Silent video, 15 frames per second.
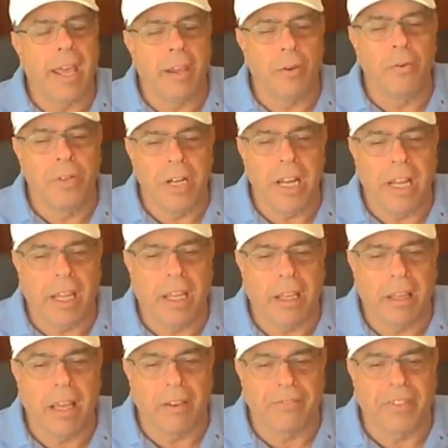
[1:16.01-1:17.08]
a unique
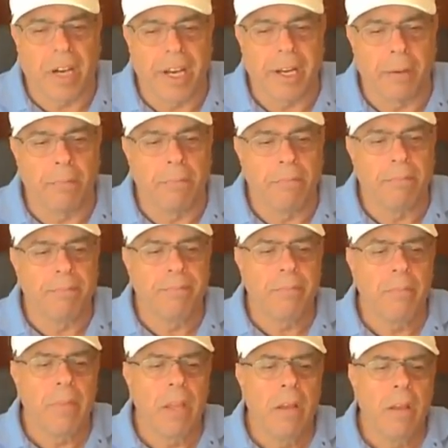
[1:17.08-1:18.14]
gift item.
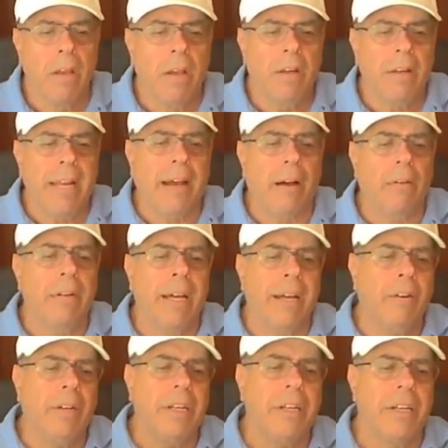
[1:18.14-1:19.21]
Now,
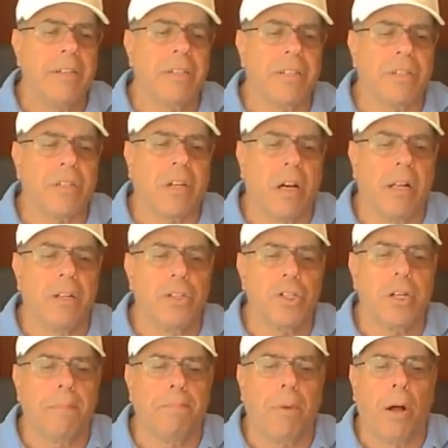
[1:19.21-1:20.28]
not only does the skull and
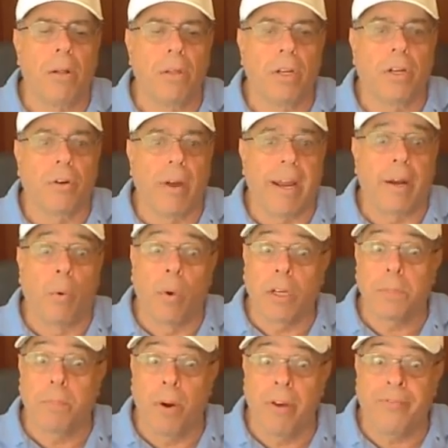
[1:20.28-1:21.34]
ship ball look great, it
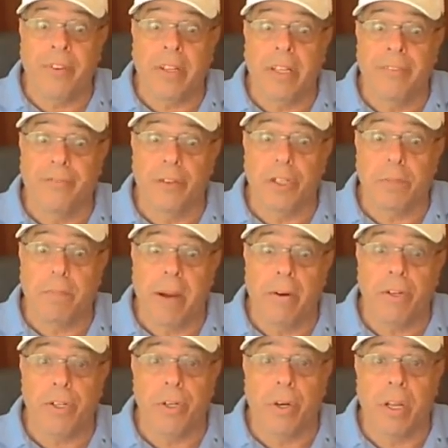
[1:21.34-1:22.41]
works perfectly for
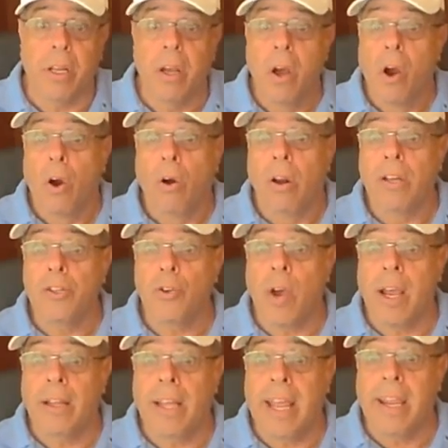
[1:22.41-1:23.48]
spare shooting or on
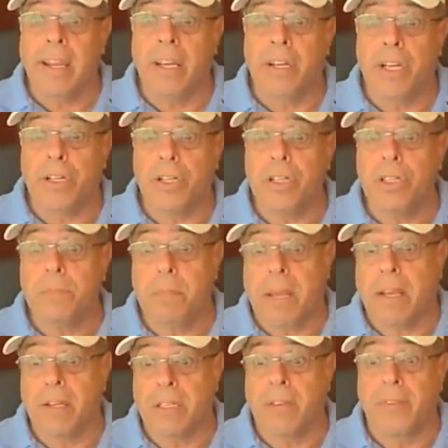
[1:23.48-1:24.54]
dry lane conditions
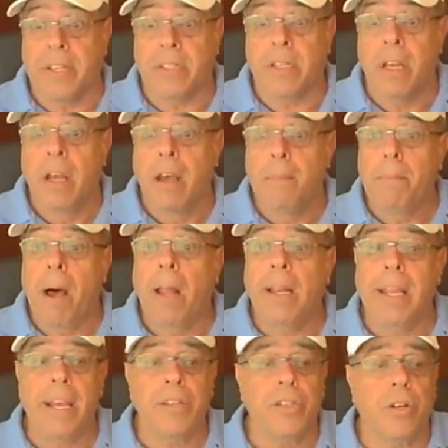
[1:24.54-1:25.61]
because of its
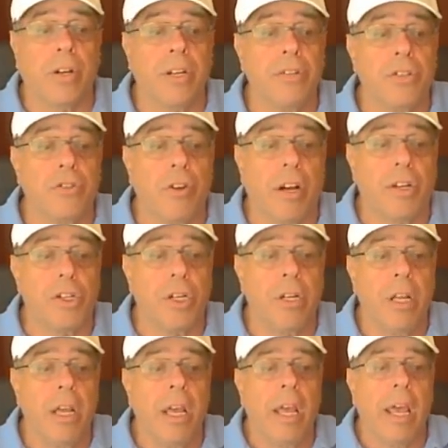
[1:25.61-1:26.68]
polyester
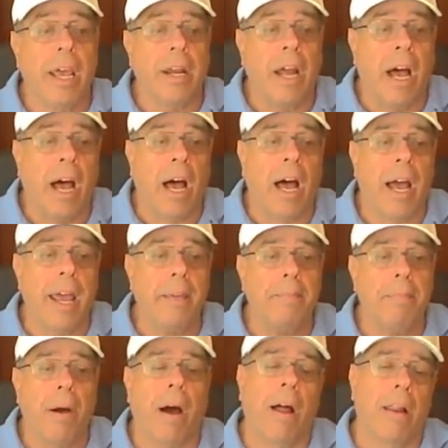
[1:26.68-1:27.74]
construction and
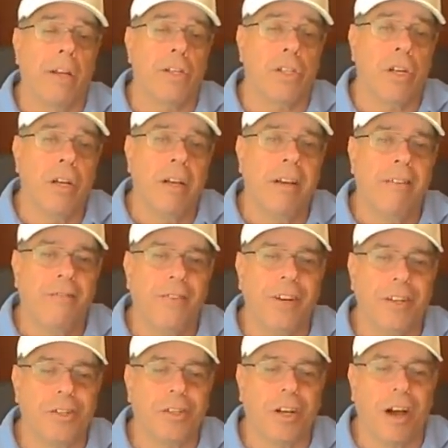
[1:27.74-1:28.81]
high polish
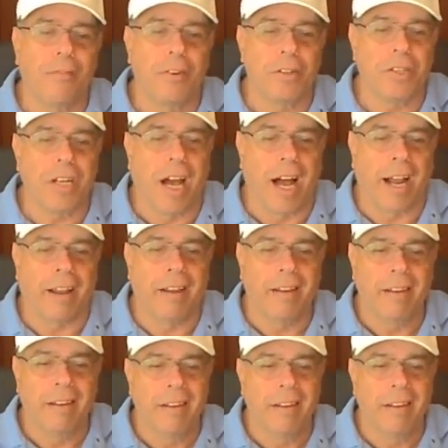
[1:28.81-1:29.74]
finished cover stock.